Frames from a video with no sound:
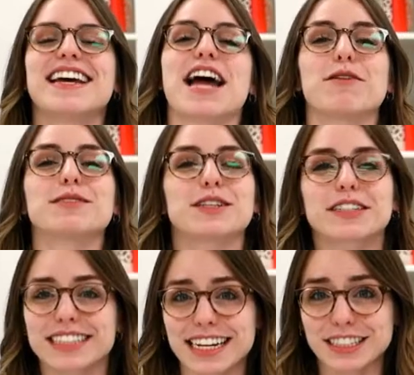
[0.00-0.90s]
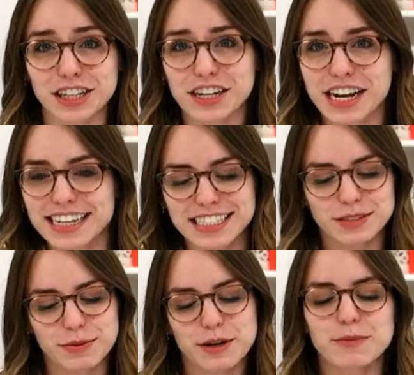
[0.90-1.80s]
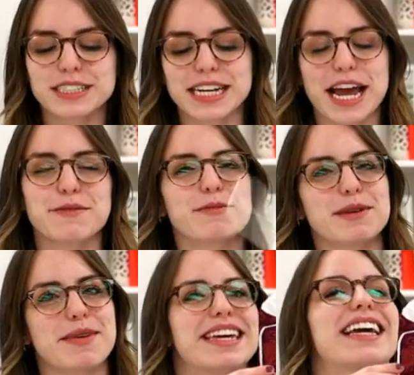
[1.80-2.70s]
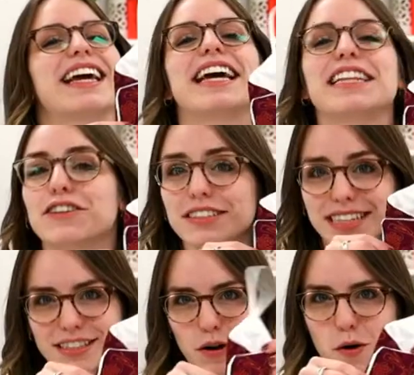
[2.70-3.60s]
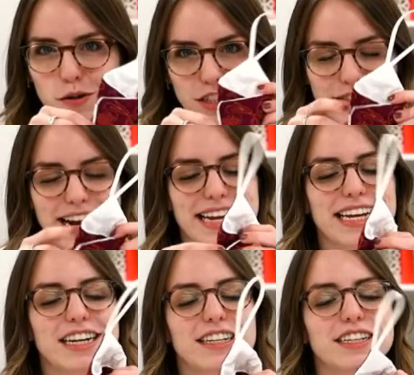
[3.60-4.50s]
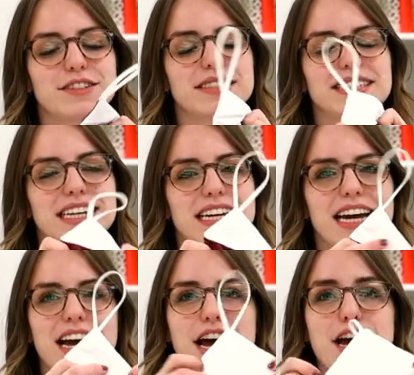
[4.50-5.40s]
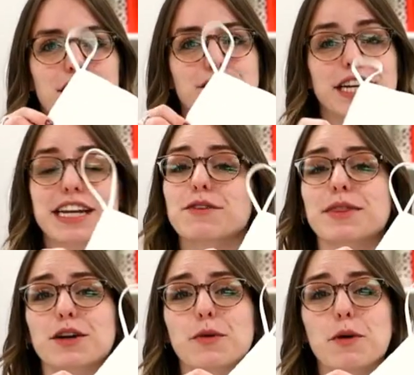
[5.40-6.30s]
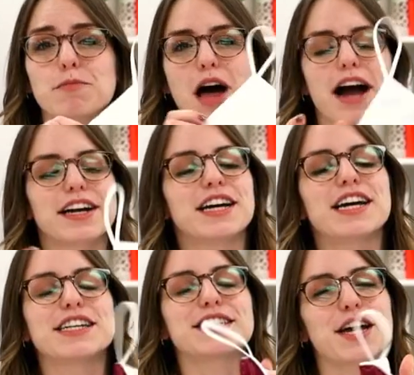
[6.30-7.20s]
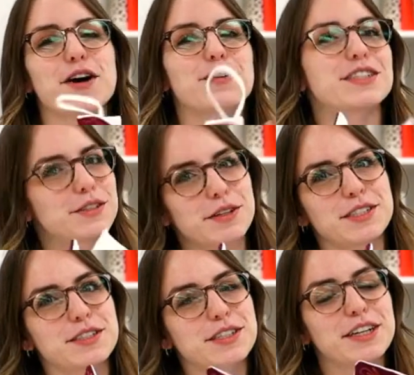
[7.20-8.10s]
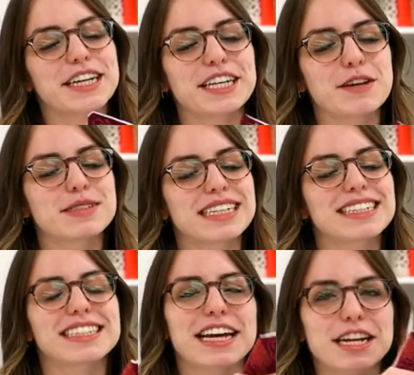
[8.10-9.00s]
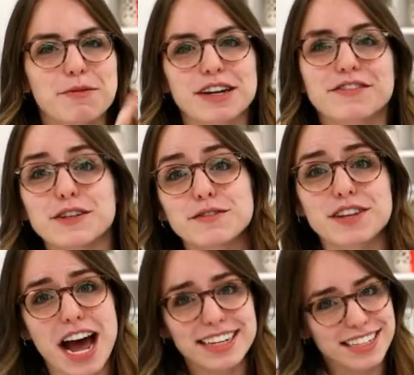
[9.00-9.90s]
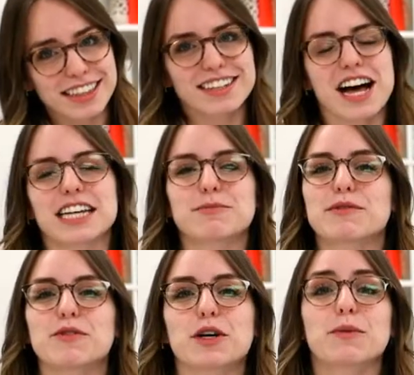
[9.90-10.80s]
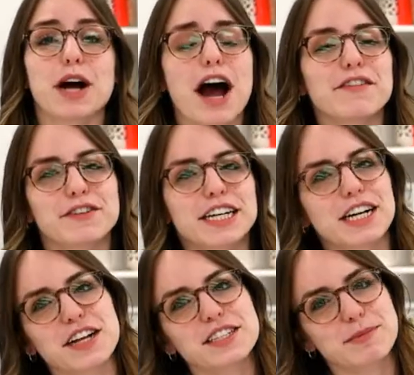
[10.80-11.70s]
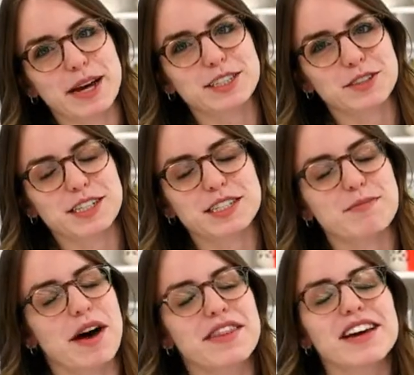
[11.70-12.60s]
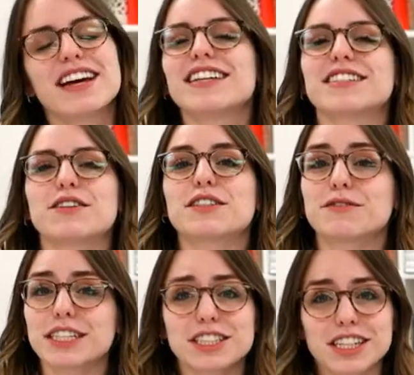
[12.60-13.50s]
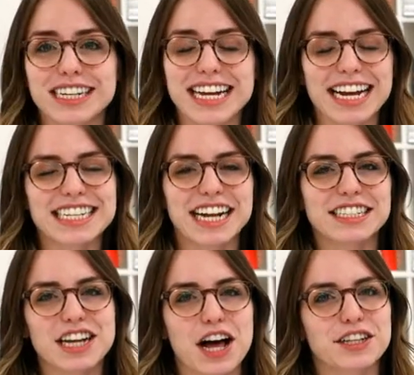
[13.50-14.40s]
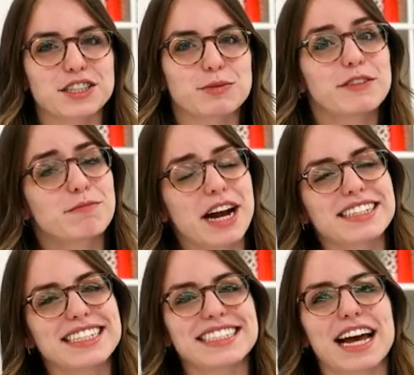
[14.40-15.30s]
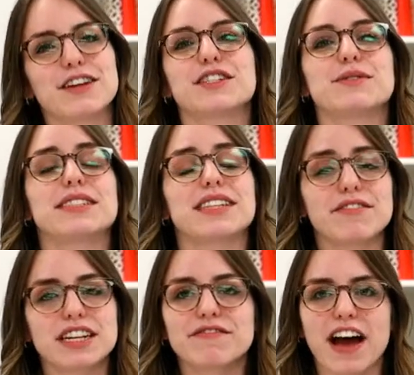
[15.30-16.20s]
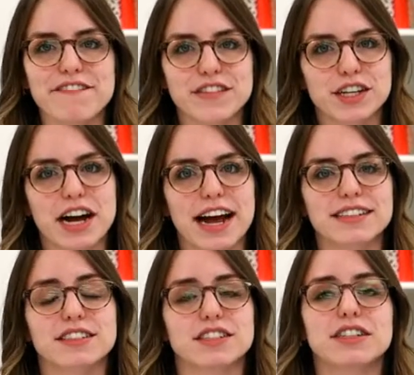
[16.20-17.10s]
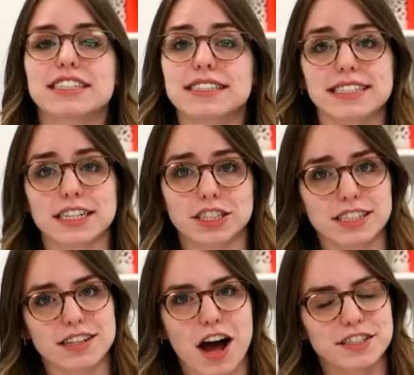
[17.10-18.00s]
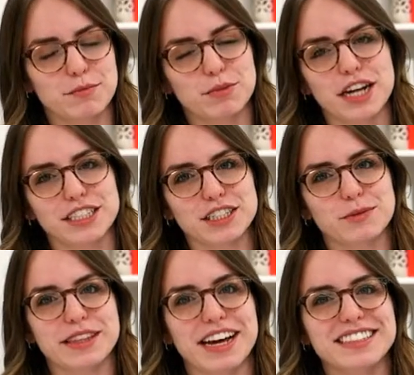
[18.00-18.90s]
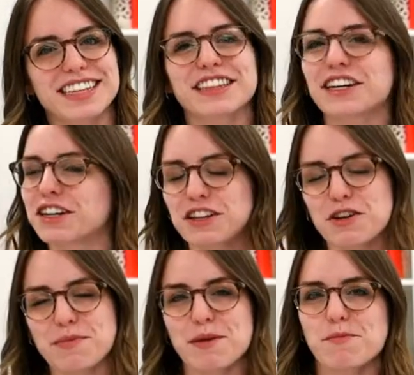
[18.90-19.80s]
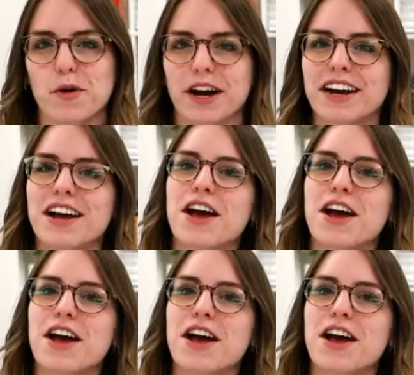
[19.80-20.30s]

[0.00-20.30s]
Now I'm so excited to show you guys this one. Today we'll be making a little scissor holder right here that you see created with a quilt block. So 202's curriculum is an exciting one. If you have not done the class before, we're offering it on special this month. So it's originally $99. We've priced it down to $75 for you guys so you can stitch these awesome projects with us and learn a little bit more.